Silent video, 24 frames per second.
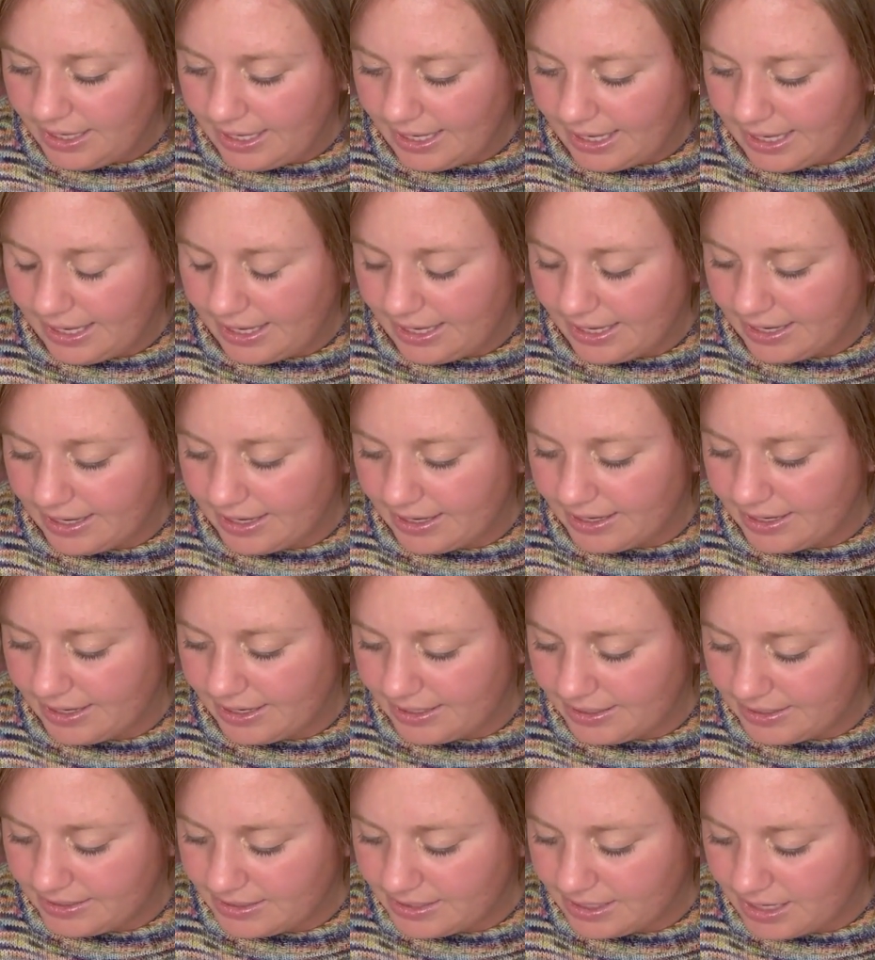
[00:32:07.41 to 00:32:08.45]

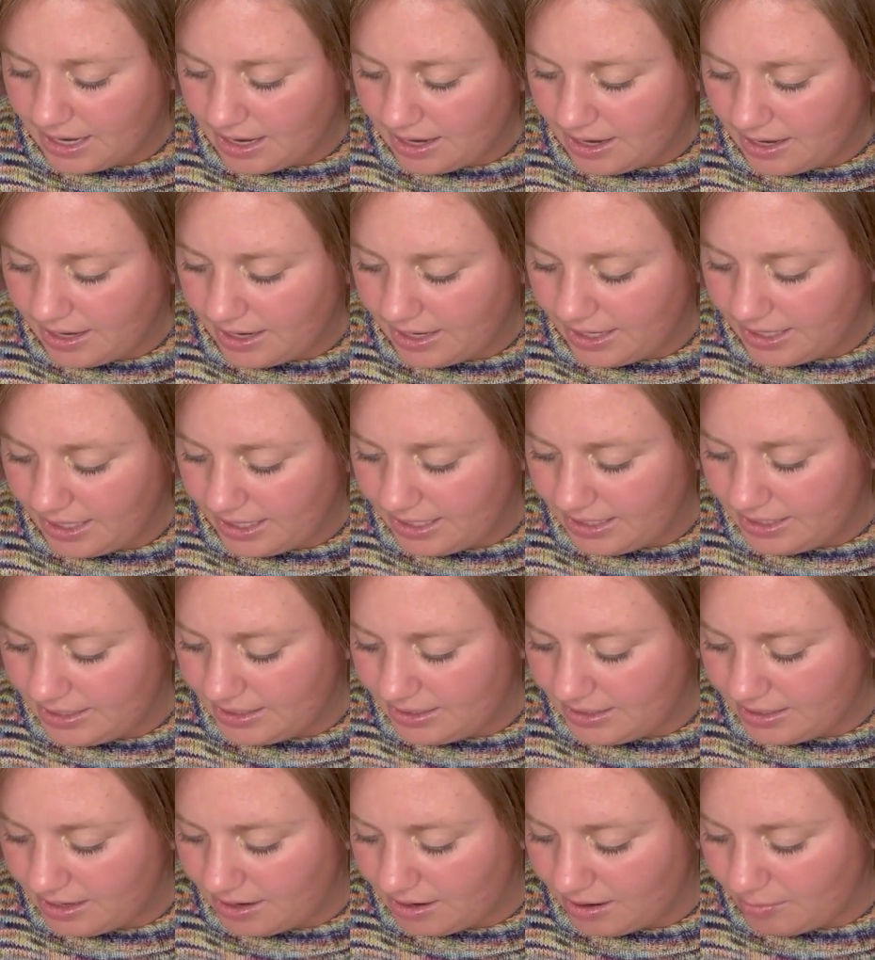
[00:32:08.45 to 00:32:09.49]
And I
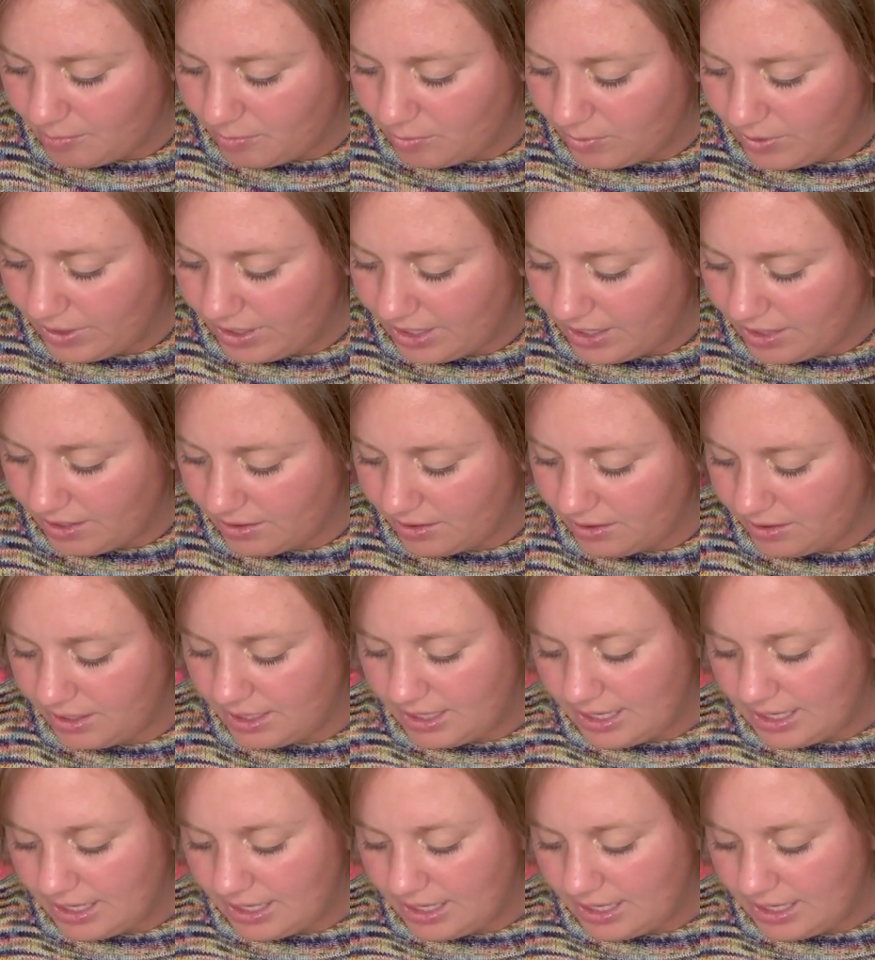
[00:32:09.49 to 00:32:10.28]
ended up with